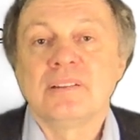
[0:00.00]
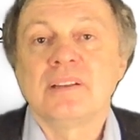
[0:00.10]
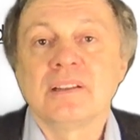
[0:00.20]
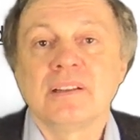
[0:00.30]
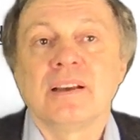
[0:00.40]

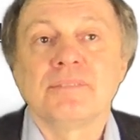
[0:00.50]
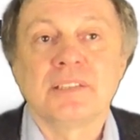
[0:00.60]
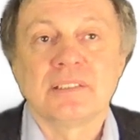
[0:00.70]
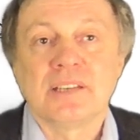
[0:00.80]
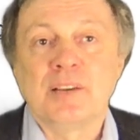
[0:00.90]
didn't have
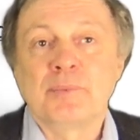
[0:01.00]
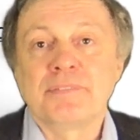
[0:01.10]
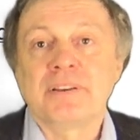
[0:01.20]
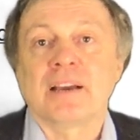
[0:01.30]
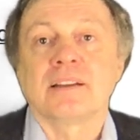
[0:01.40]
the same
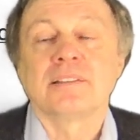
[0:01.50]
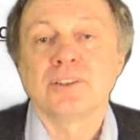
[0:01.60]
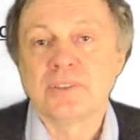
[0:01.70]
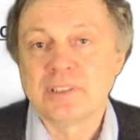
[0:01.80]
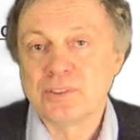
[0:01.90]
effect. So
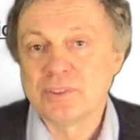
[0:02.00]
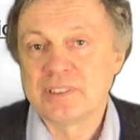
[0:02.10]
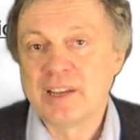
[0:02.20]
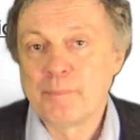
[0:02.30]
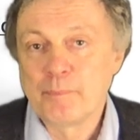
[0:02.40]
it took
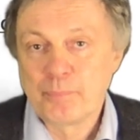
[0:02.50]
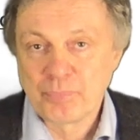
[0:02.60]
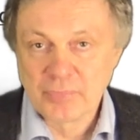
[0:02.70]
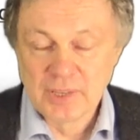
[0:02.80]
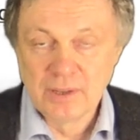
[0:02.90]
them
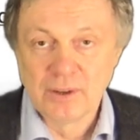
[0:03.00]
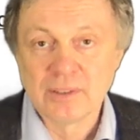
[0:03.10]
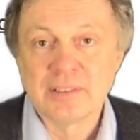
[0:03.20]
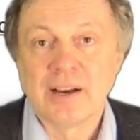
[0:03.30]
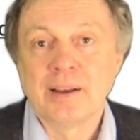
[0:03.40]
a
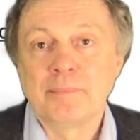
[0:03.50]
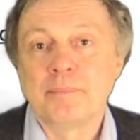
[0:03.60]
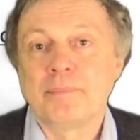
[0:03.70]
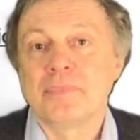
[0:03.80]
long time